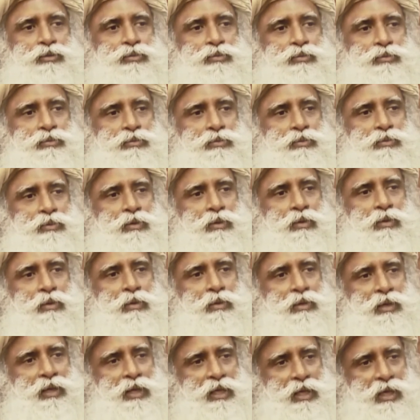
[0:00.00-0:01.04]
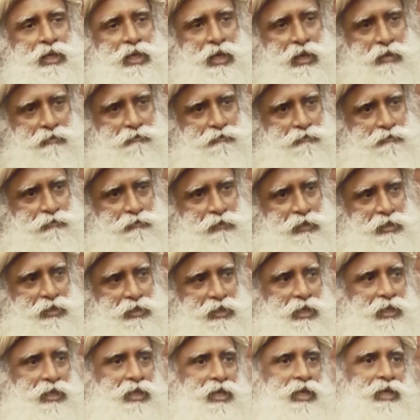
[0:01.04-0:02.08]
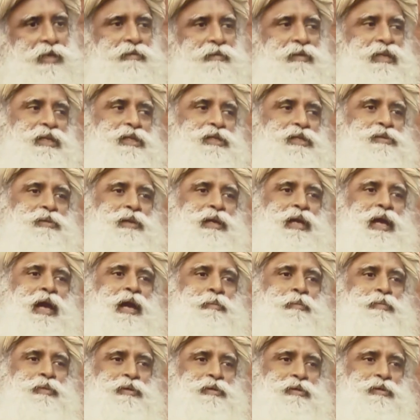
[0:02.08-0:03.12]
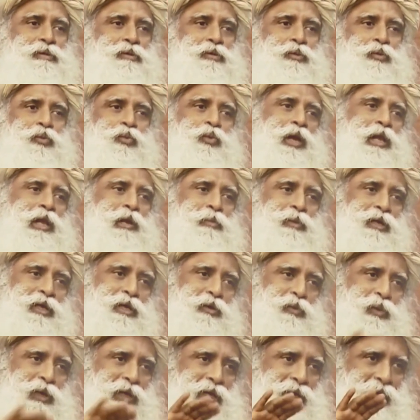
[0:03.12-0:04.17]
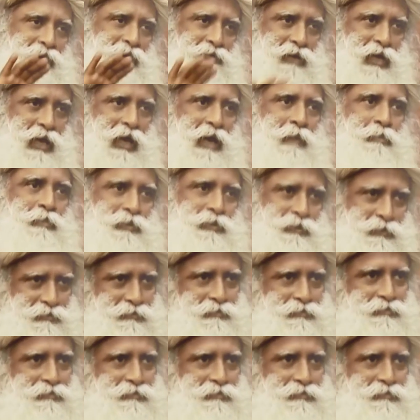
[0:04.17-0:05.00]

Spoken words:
you, only comfort and convenience will happen. Well-being will never happen.